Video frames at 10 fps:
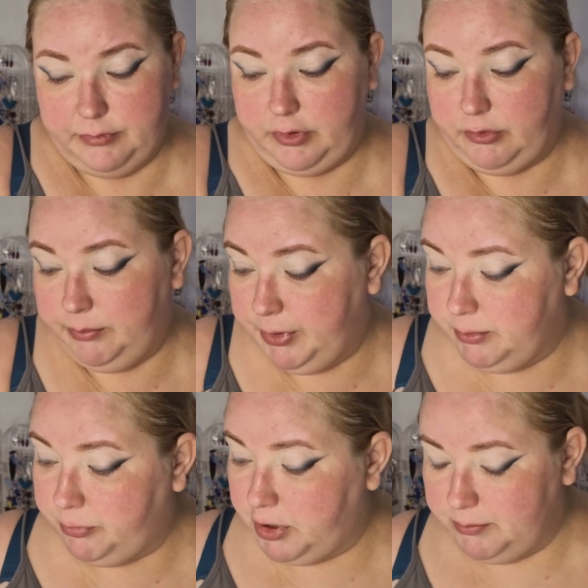
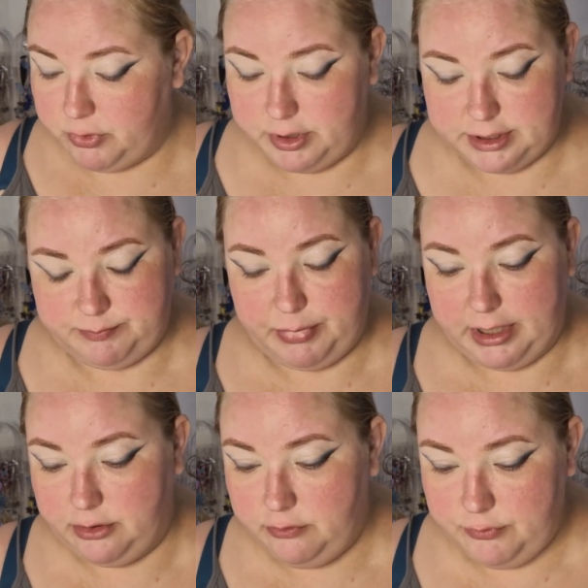gripping primer is
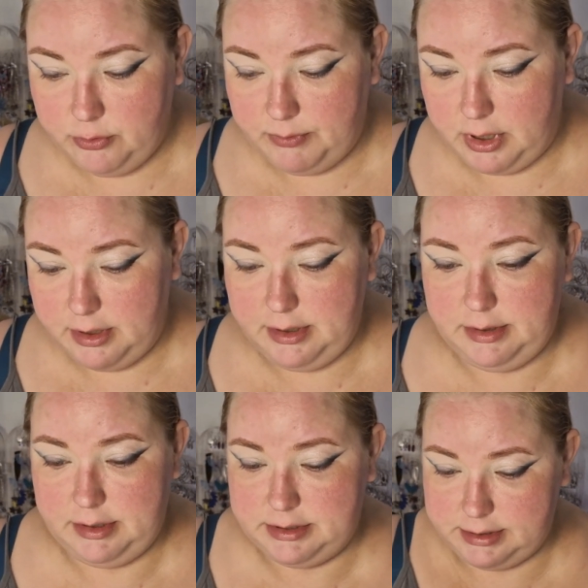better for
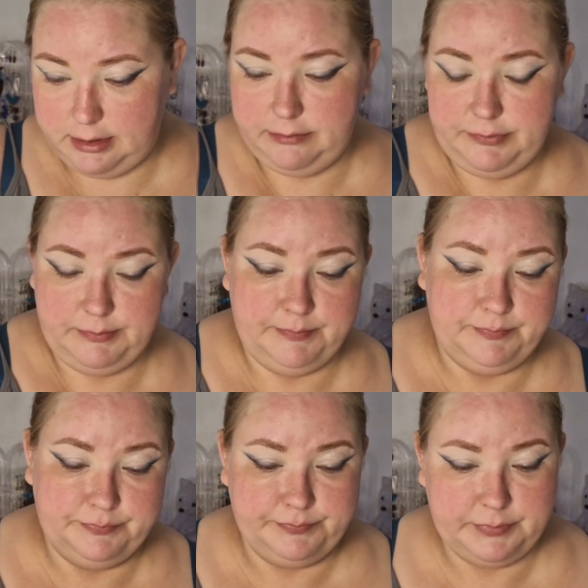myself.
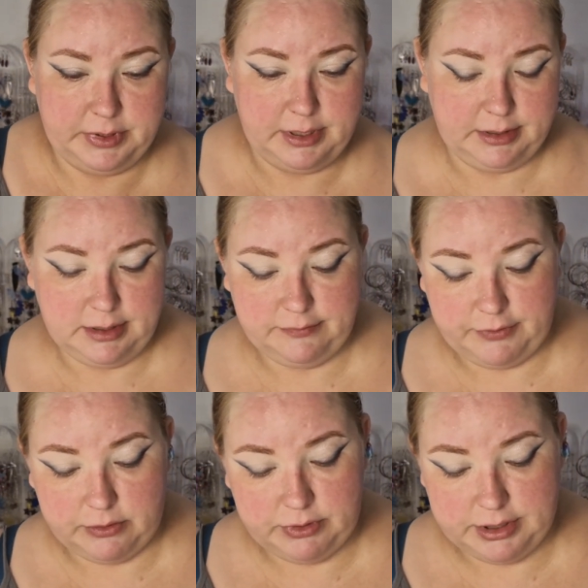And then
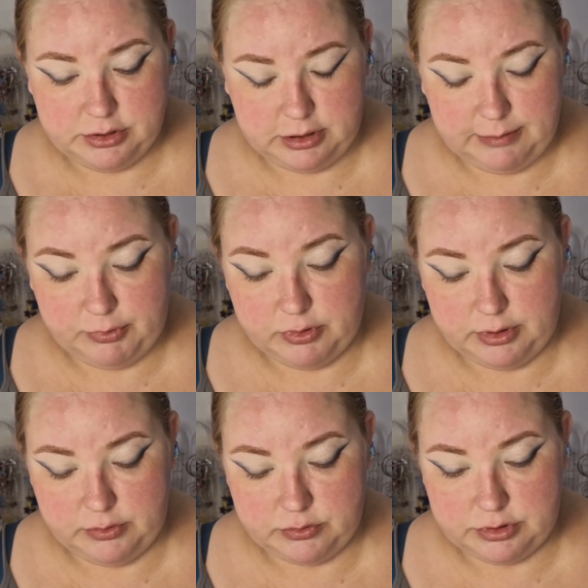foundation, I'm gonna
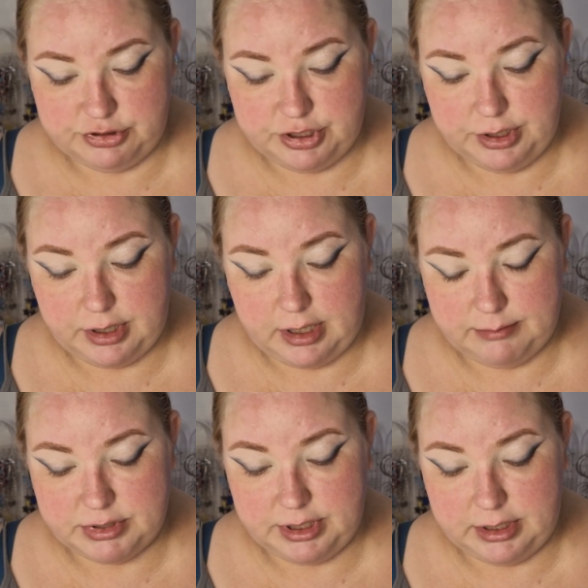use the She
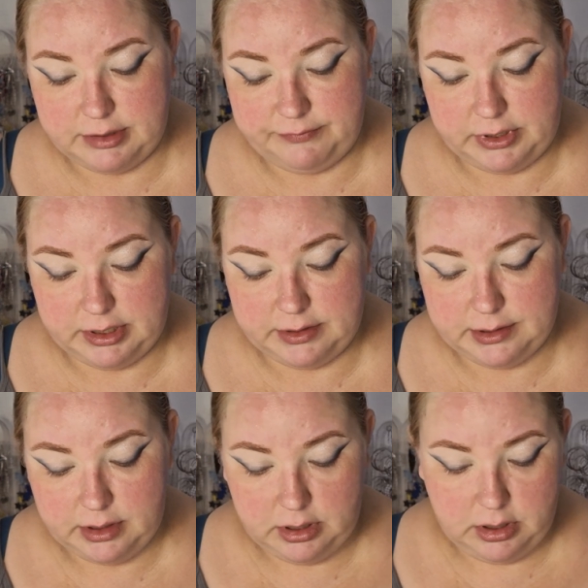Glam Skin Finite
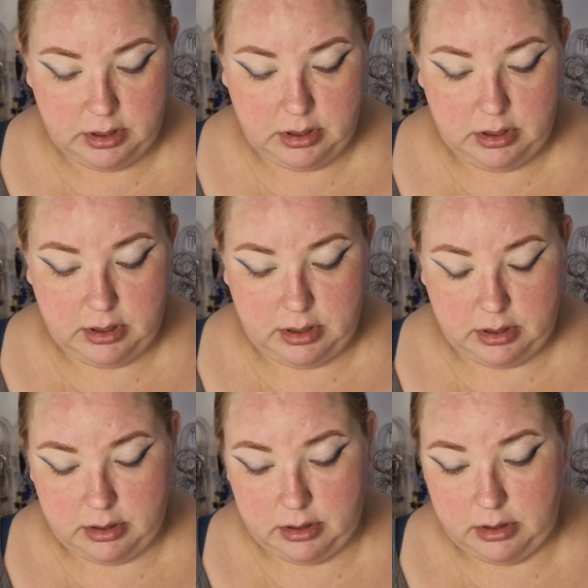
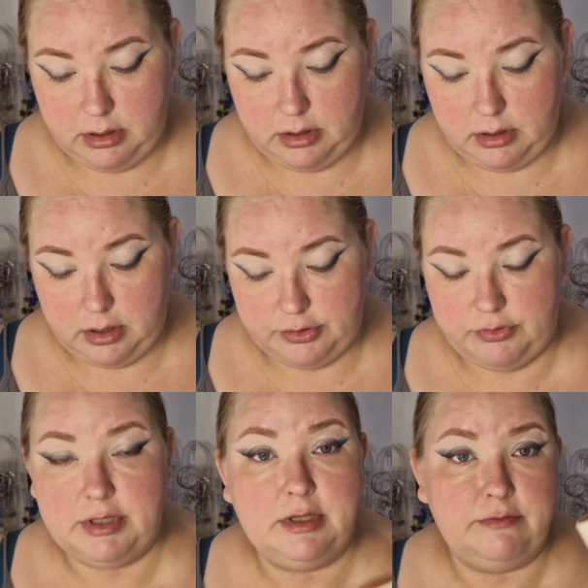
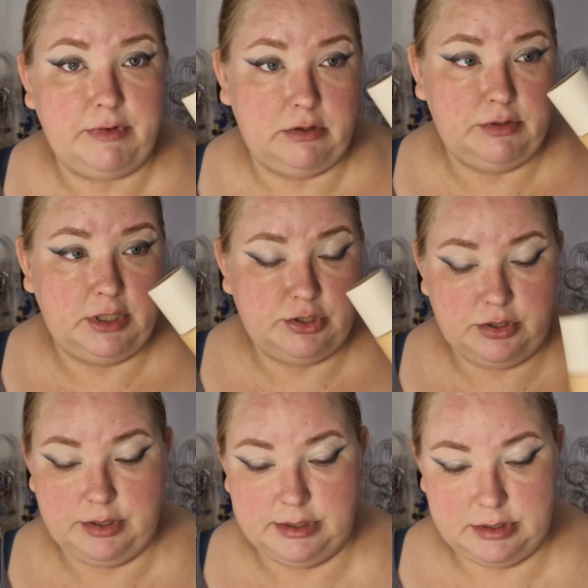hydrating
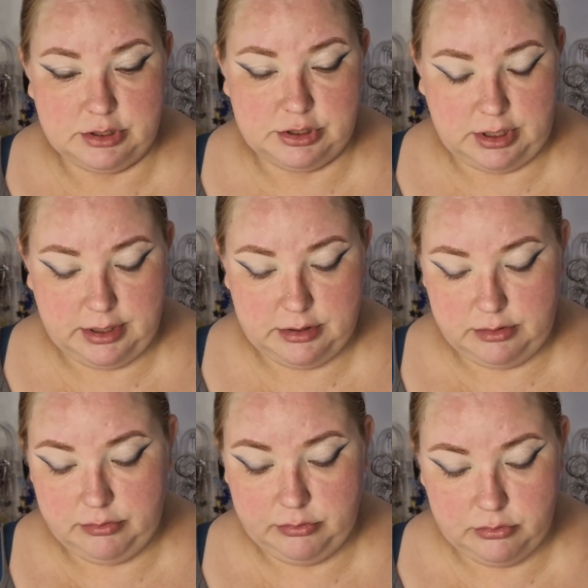foundation in the shade
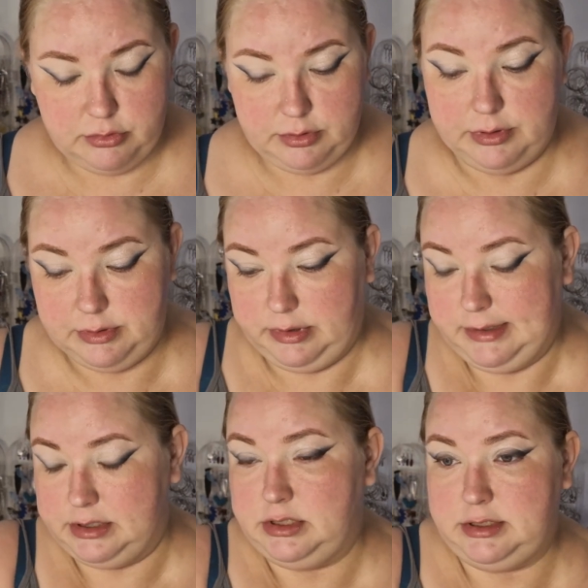Nude.
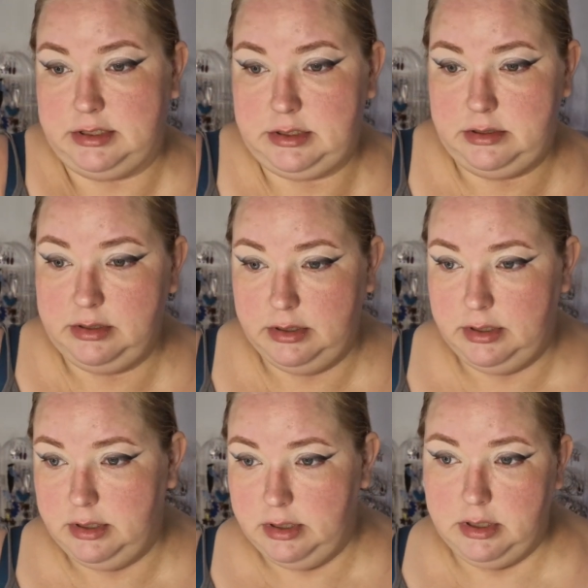This is just
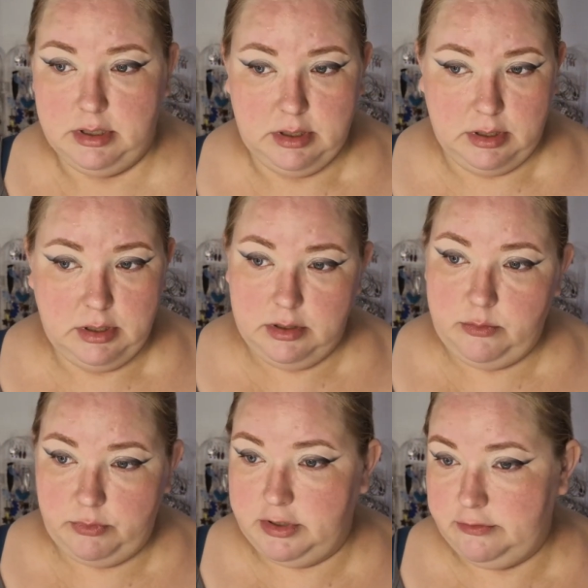
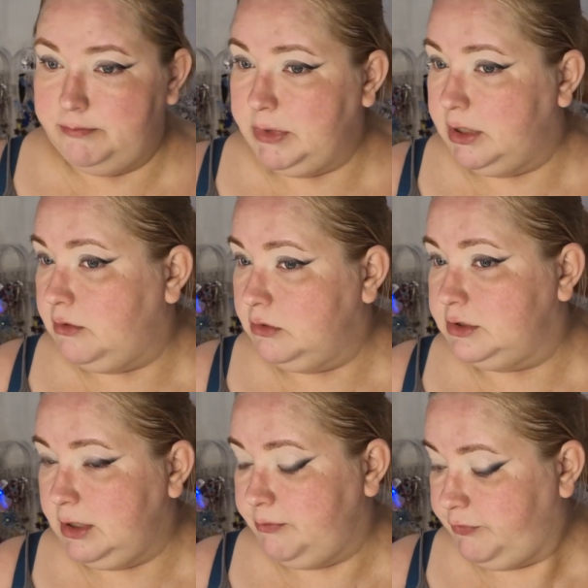one of my
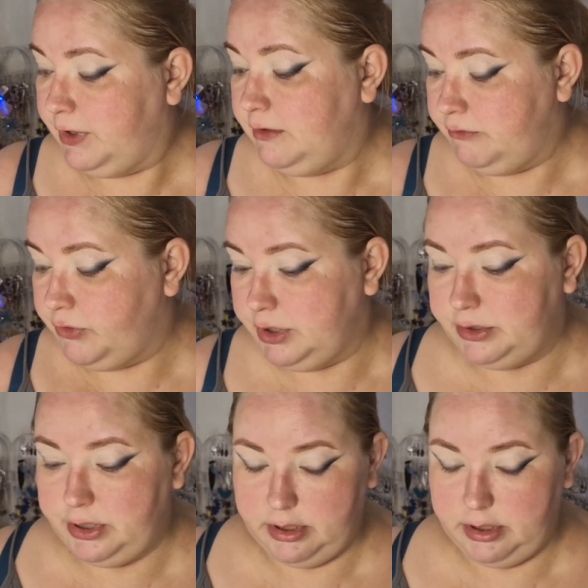all-time favorite